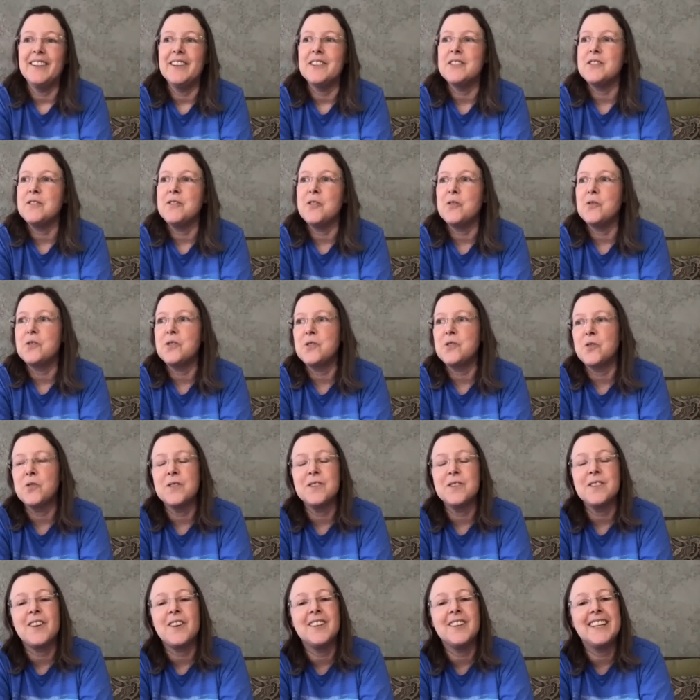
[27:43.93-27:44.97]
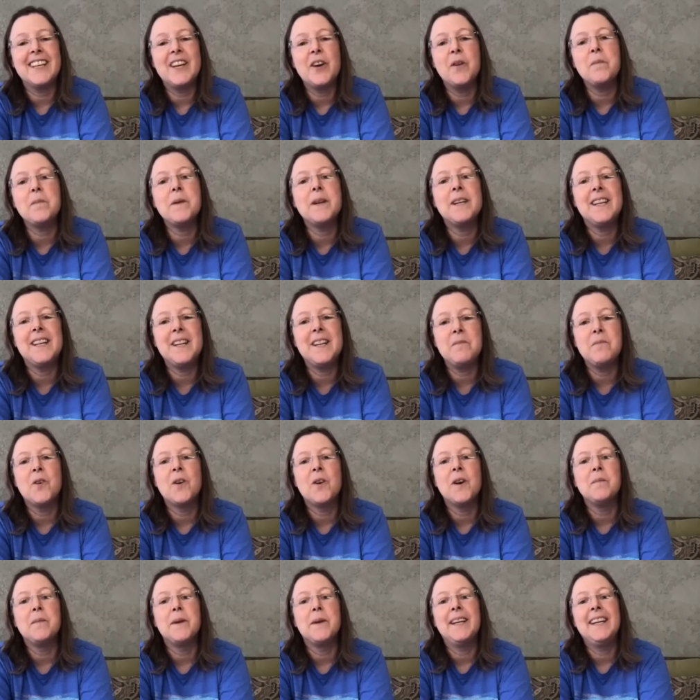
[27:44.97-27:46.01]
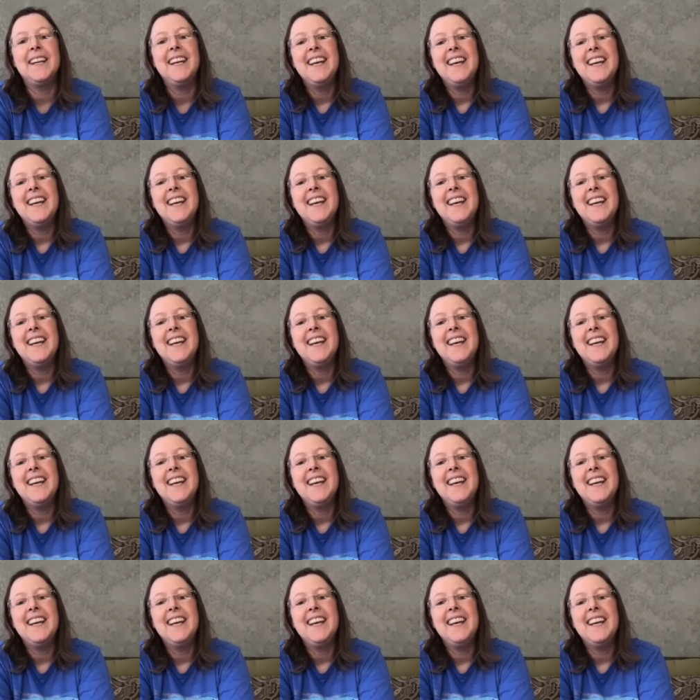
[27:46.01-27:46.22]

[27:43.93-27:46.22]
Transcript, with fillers: there's no stores hardly open anymore, but